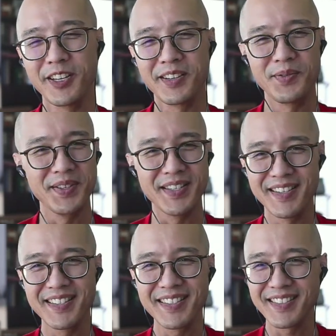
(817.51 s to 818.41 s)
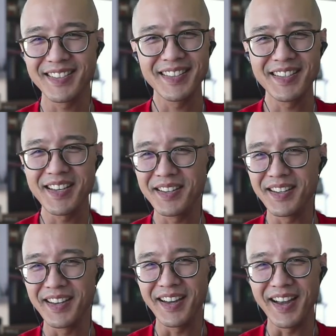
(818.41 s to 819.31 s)
conferences?
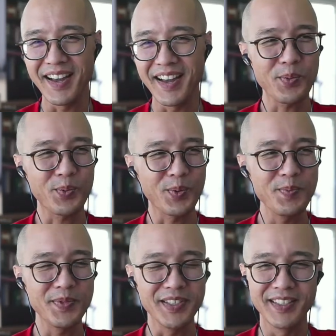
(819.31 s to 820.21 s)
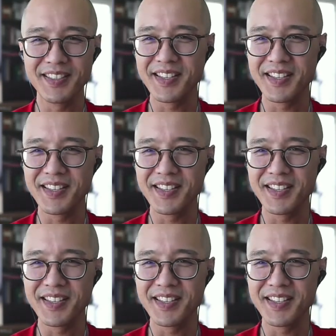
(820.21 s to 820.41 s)
I get roped into